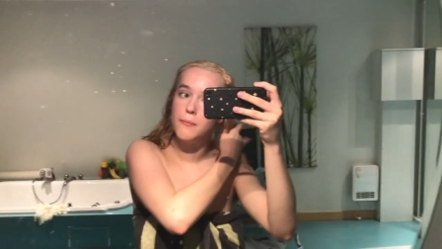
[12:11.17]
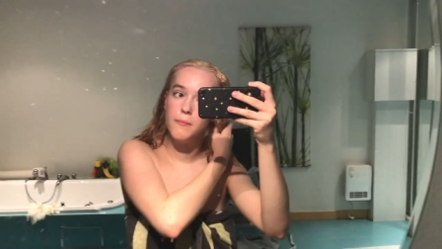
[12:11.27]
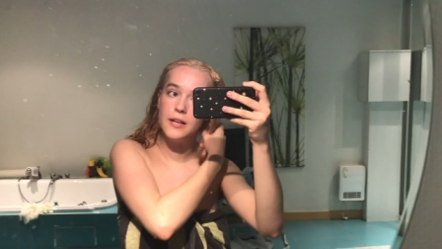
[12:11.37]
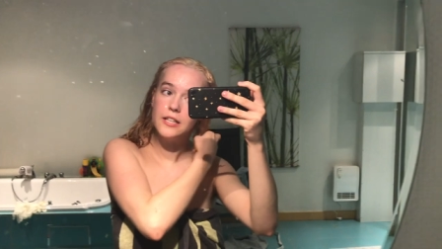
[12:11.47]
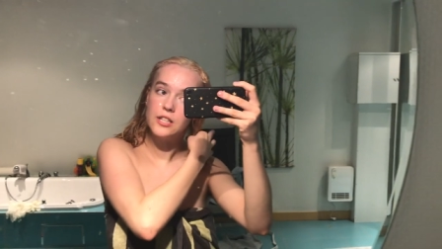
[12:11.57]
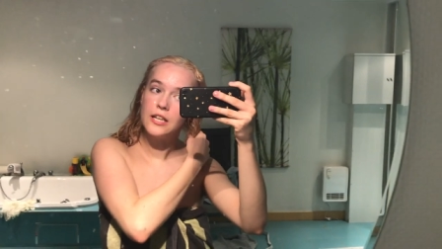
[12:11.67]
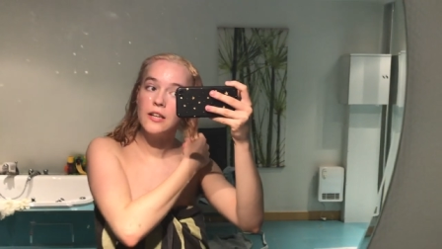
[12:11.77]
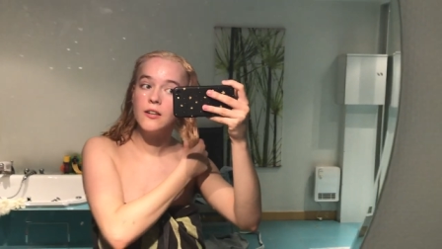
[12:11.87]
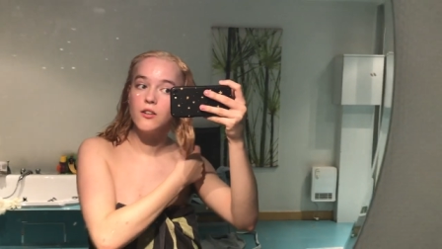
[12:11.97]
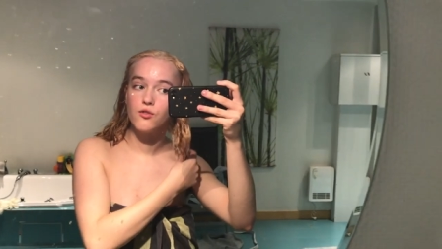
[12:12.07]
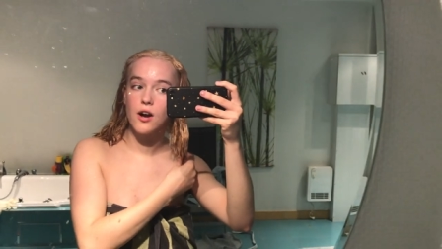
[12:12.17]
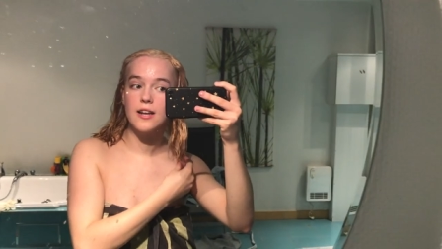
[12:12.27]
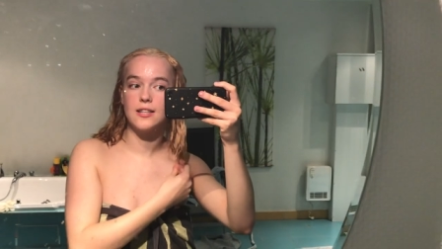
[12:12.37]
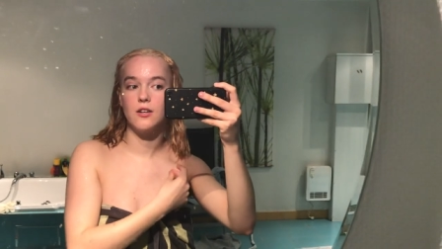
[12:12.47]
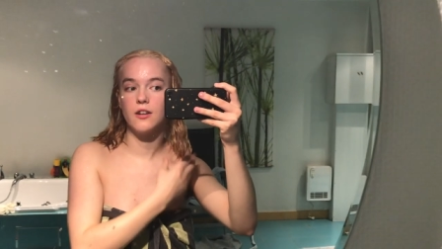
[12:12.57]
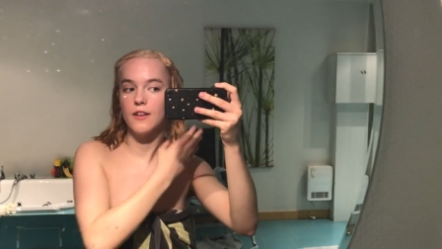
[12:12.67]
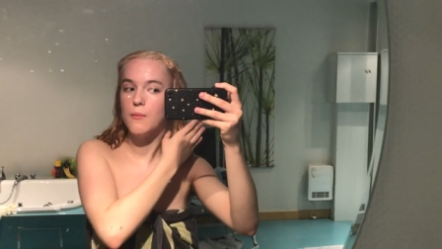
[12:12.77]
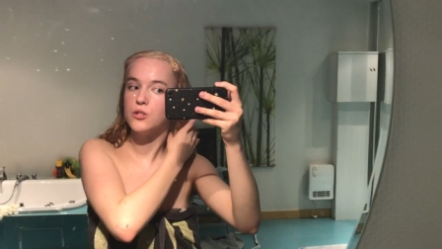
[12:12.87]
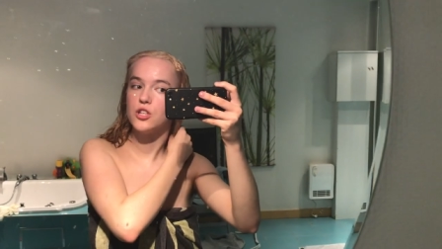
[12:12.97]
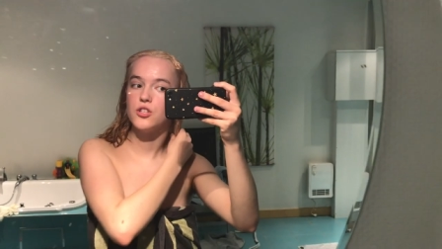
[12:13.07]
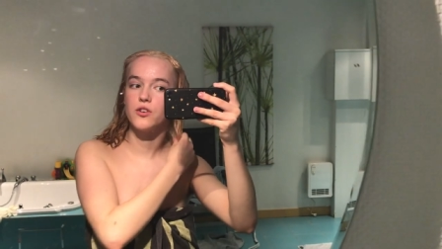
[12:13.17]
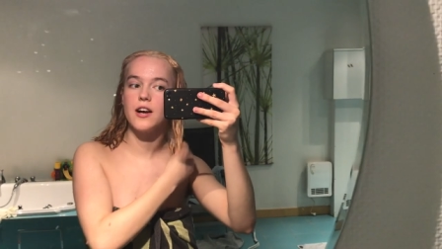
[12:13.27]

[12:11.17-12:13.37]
bleaching dries out and damages your